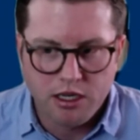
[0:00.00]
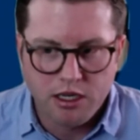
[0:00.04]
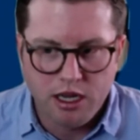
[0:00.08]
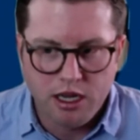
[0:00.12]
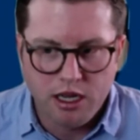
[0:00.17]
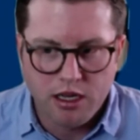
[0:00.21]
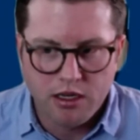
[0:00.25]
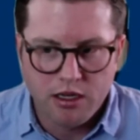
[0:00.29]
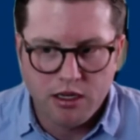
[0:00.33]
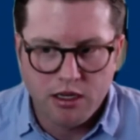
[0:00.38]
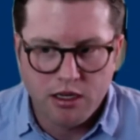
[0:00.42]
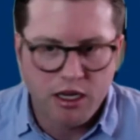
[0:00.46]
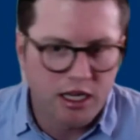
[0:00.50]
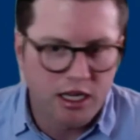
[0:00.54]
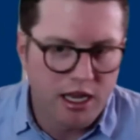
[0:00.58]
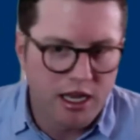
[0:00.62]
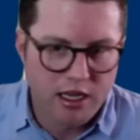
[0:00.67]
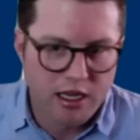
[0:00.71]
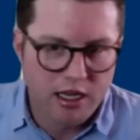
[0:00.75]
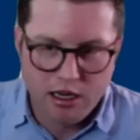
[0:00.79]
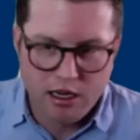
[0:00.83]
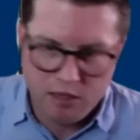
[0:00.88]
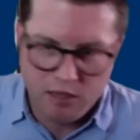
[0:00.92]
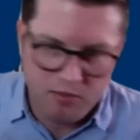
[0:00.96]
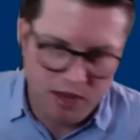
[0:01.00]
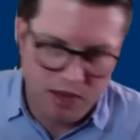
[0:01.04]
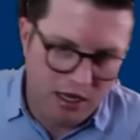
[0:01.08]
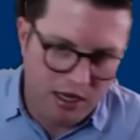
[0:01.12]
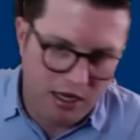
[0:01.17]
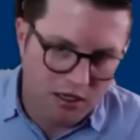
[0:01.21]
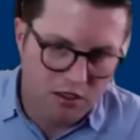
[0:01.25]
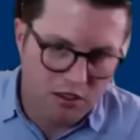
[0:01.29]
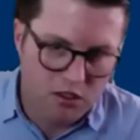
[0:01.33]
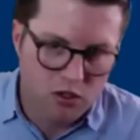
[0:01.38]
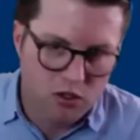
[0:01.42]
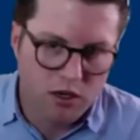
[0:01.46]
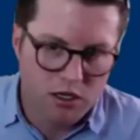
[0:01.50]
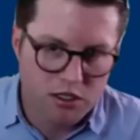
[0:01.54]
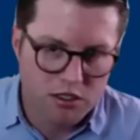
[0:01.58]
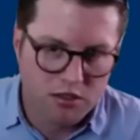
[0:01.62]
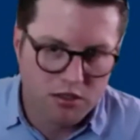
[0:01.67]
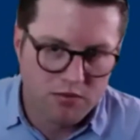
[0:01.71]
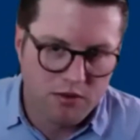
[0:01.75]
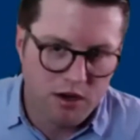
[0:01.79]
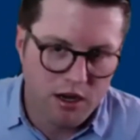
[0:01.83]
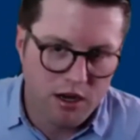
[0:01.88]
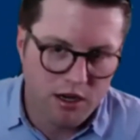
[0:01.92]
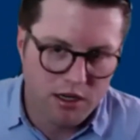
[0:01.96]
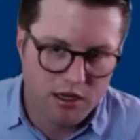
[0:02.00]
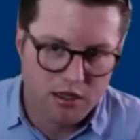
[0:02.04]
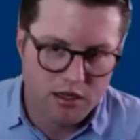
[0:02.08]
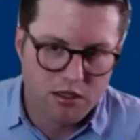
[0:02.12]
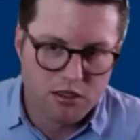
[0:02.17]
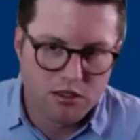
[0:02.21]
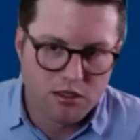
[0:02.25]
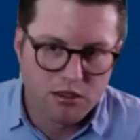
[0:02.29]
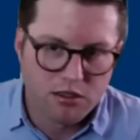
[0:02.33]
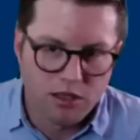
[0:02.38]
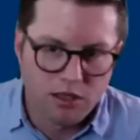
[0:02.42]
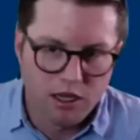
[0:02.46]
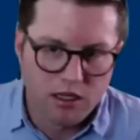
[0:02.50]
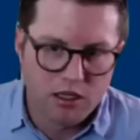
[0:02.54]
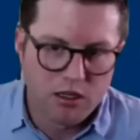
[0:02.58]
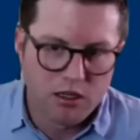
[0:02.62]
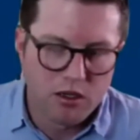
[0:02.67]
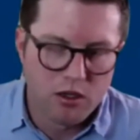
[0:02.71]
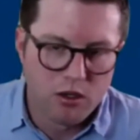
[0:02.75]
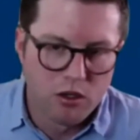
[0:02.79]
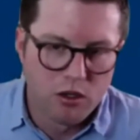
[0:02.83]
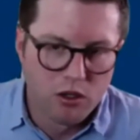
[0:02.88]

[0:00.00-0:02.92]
And again, getting back to this question of audience, like